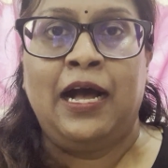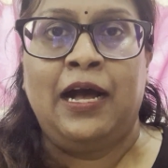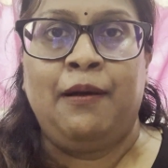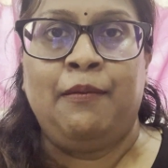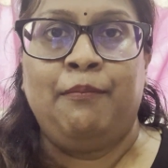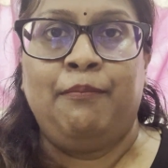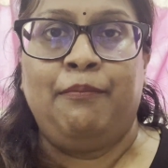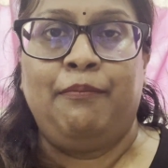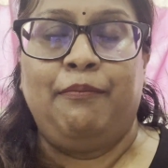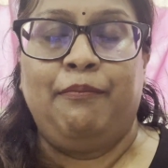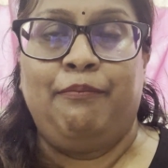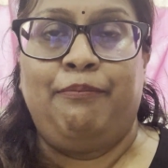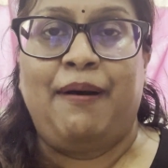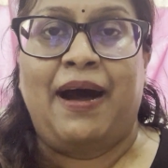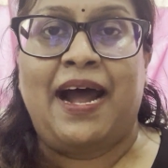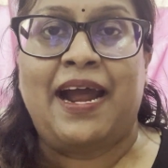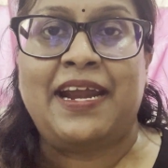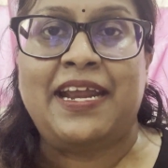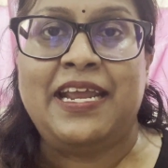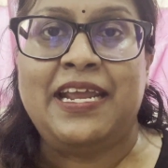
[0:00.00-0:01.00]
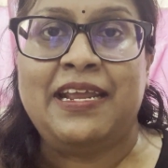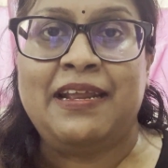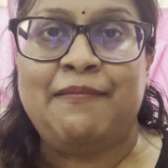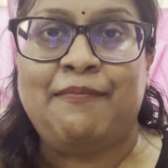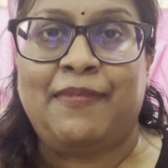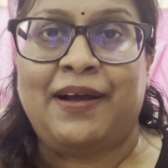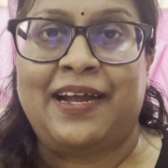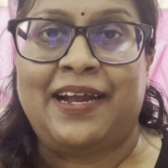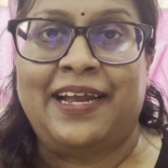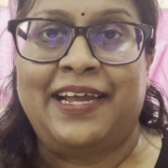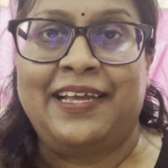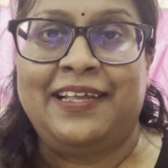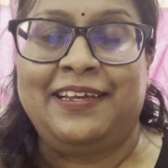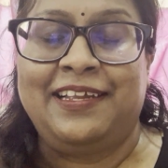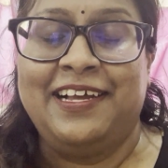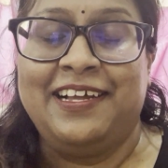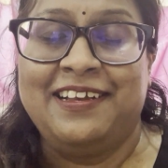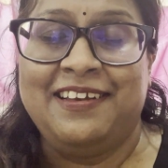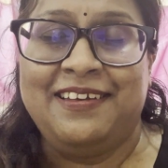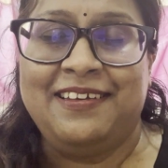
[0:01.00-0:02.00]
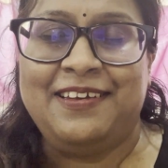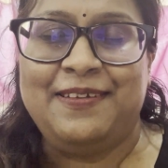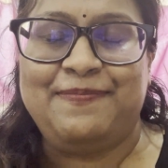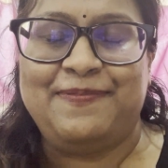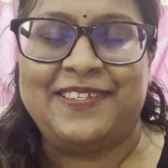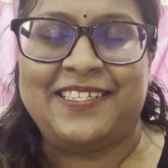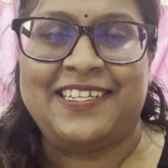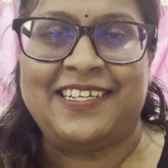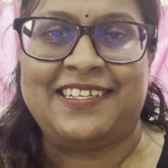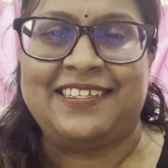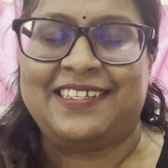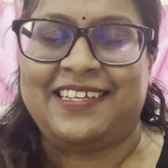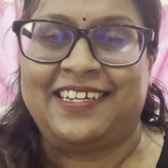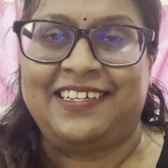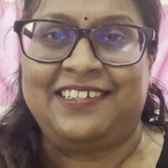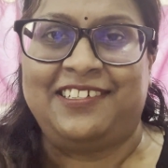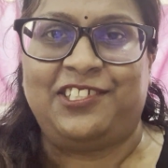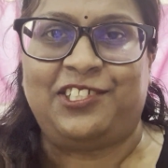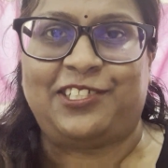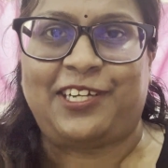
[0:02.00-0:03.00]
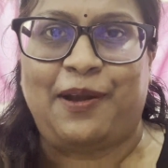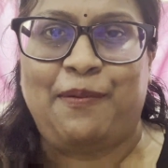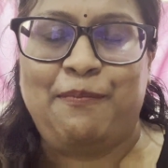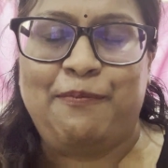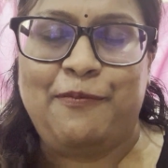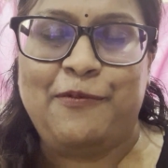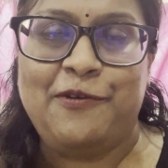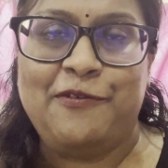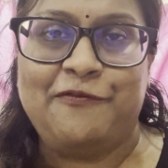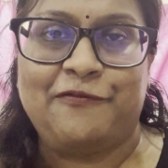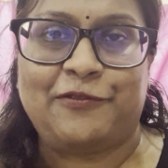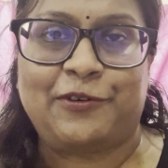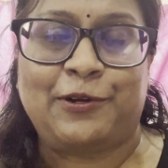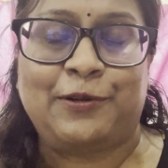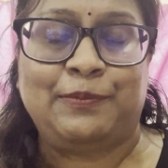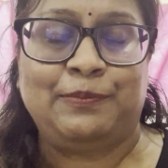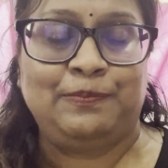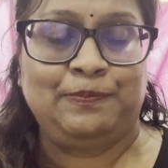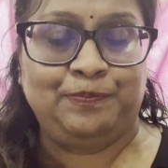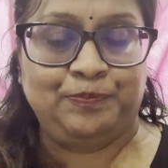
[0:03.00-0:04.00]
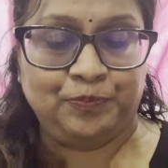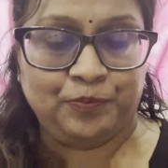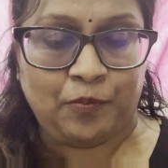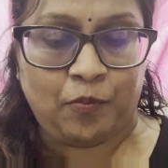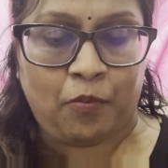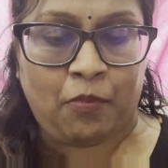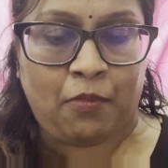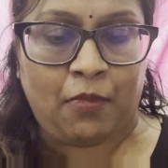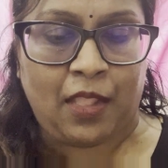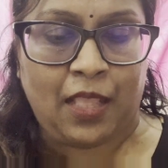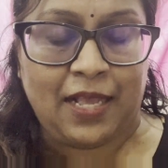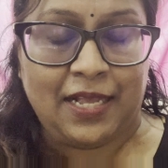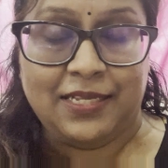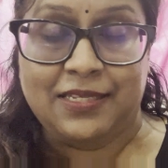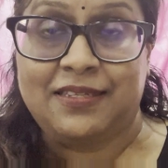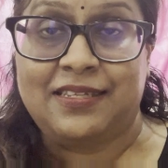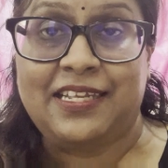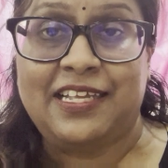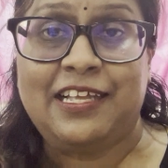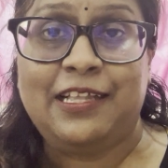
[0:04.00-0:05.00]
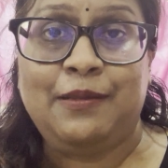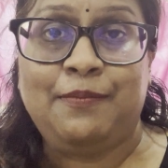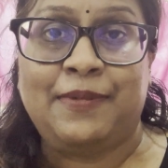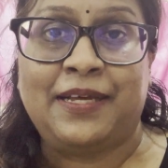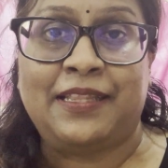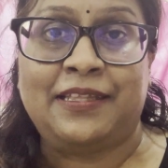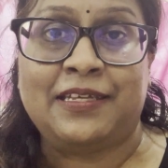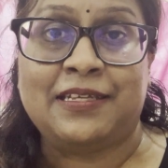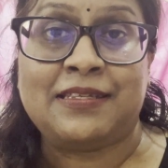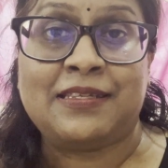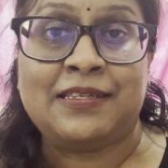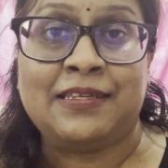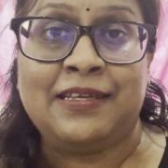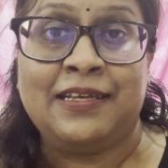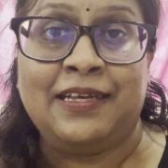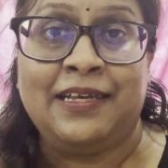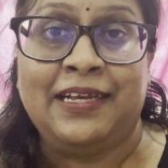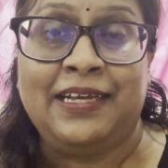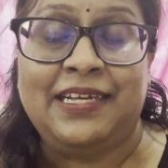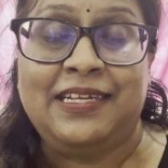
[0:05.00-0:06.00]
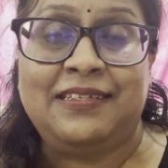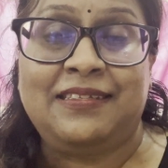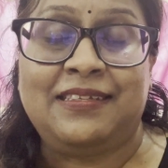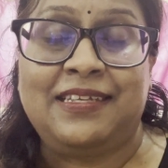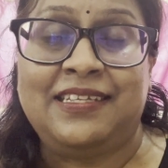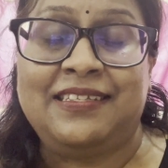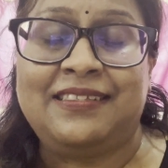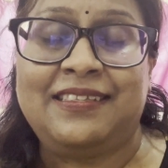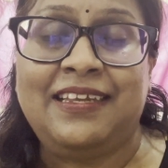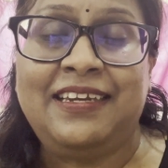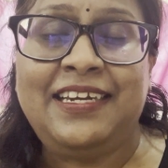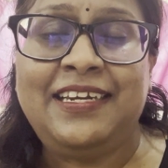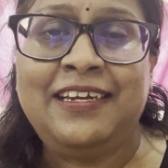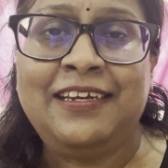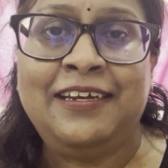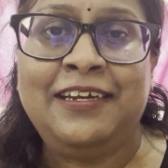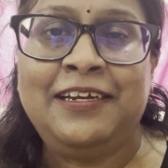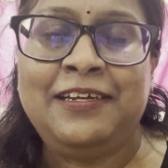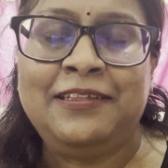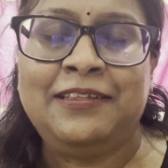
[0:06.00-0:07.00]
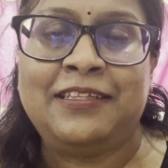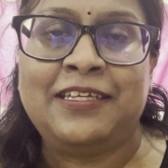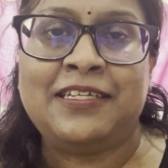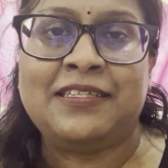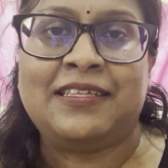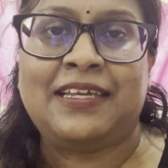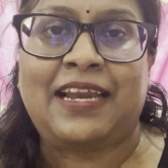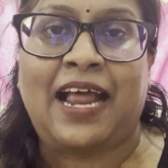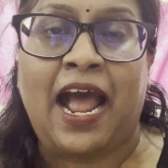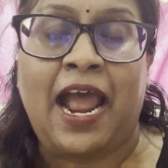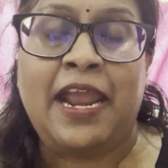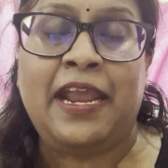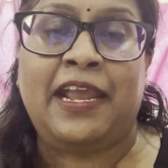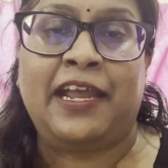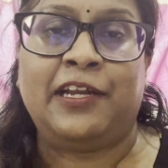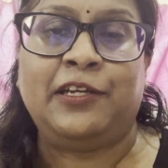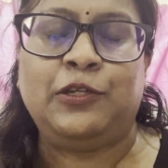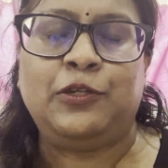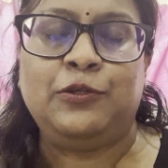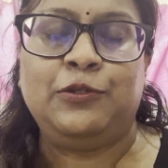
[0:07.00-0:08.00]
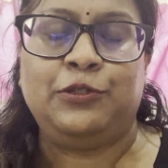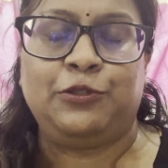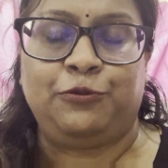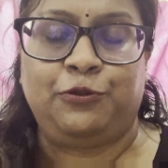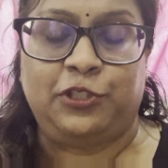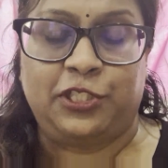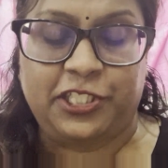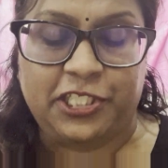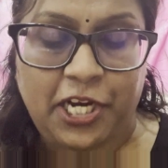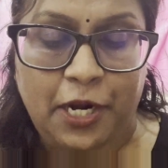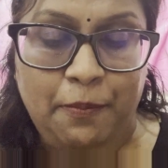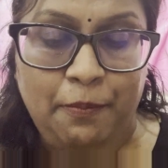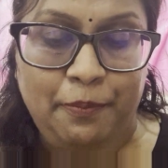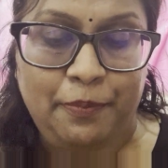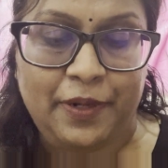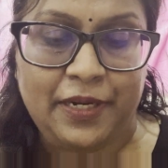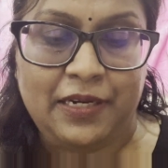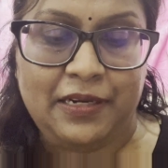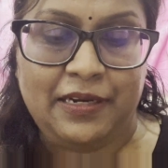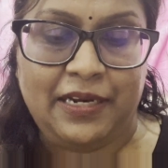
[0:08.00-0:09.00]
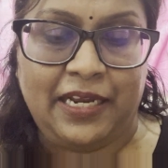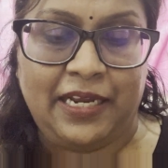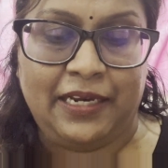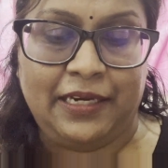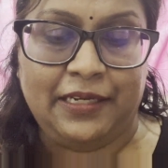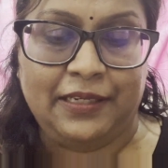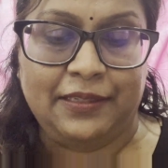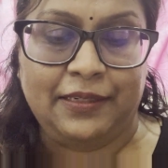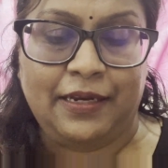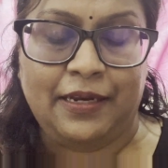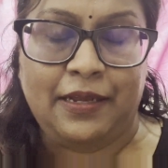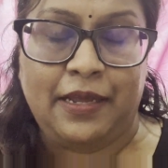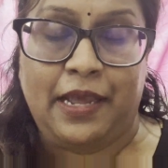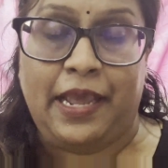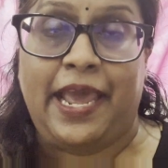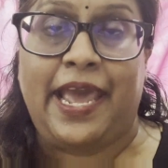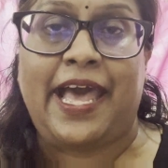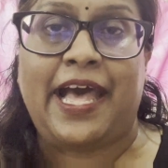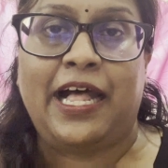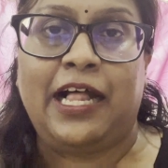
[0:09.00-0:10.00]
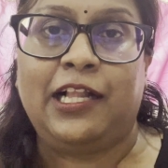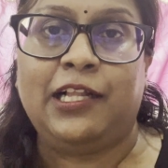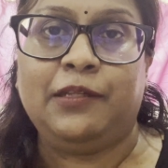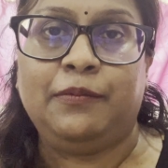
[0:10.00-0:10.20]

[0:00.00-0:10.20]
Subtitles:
buying my lipsticks and shampoo from single mothers. It's the little things that I can do to champion and help